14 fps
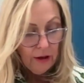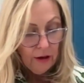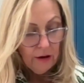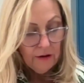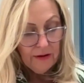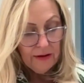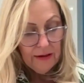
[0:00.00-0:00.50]
it
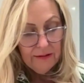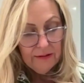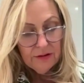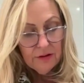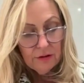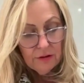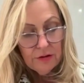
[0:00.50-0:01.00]
over.
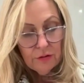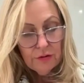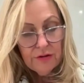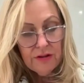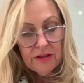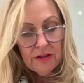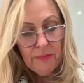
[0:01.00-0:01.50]
It's not a
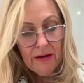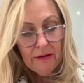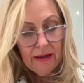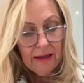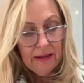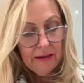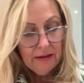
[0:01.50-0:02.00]
sauce, it's a
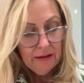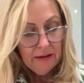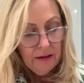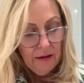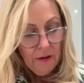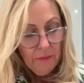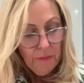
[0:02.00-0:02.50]
marinade.
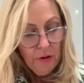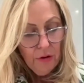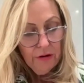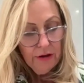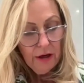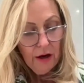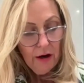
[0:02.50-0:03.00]

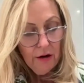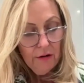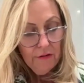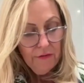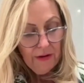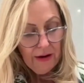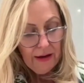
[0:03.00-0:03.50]
Pour it
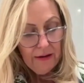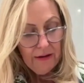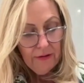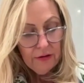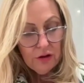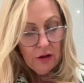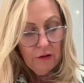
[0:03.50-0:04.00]
over
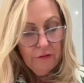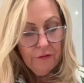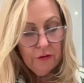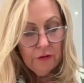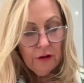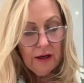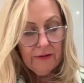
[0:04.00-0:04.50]
the
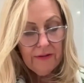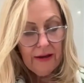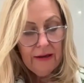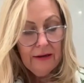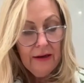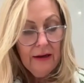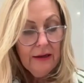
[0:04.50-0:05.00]
tofu like
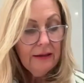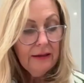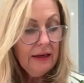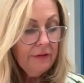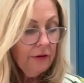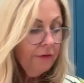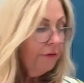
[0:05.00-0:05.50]
that. Leave